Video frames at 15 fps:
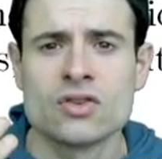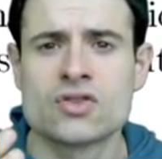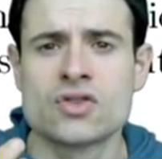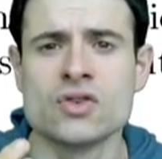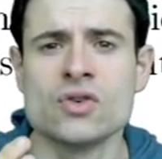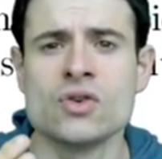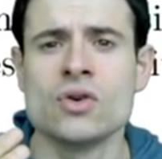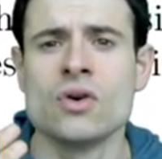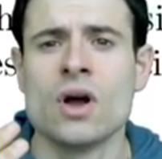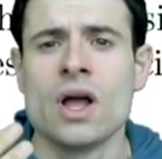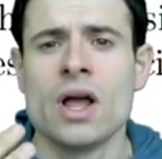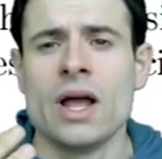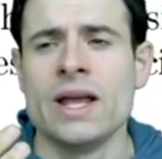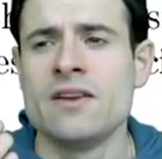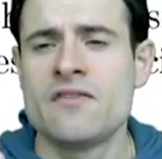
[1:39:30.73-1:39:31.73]
to
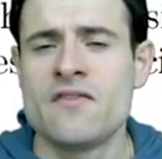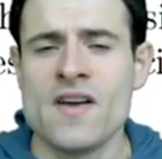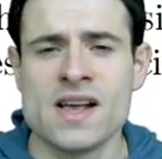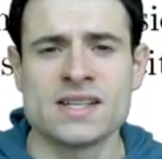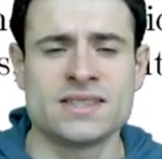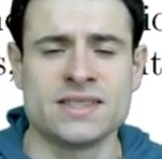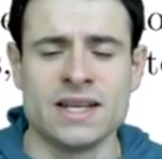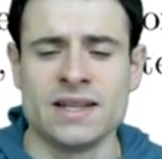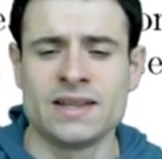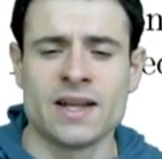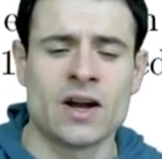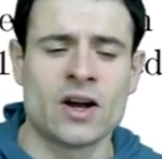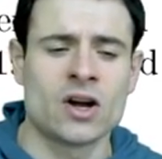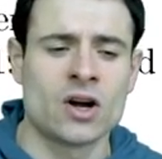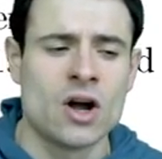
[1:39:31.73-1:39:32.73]
invest in
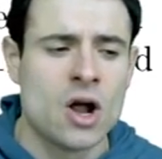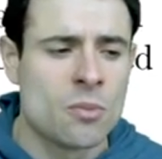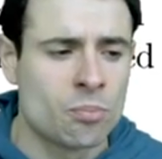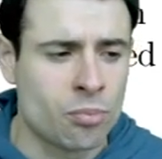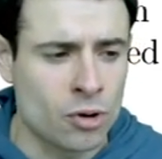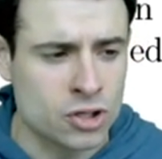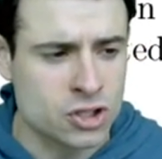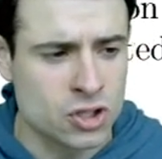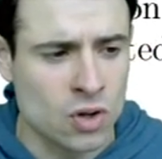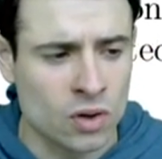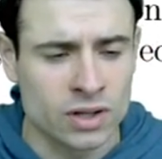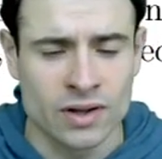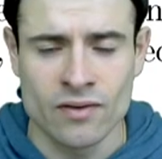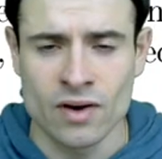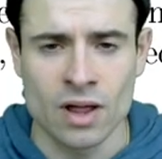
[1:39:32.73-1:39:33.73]
their personal
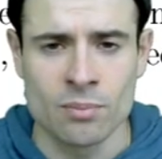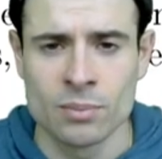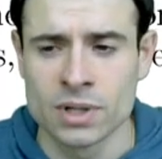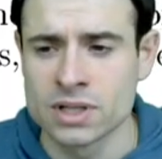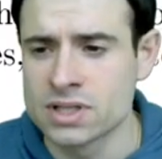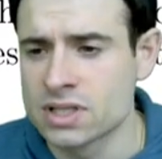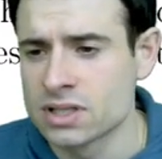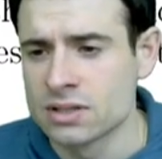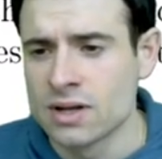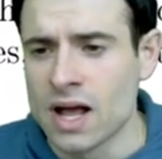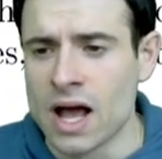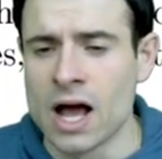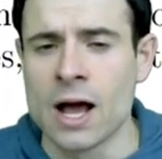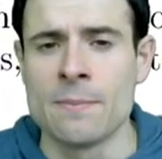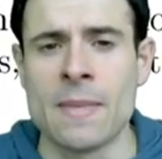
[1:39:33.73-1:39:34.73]
development
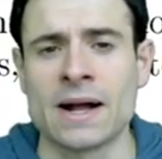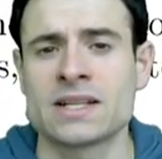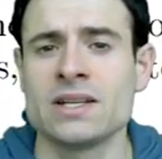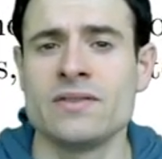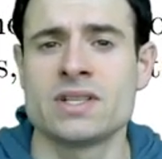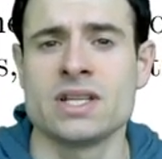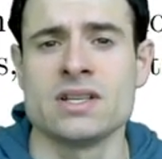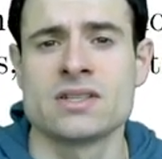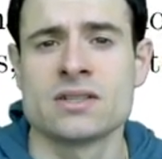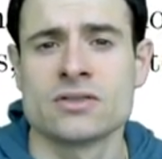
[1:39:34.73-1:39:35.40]
um, activities.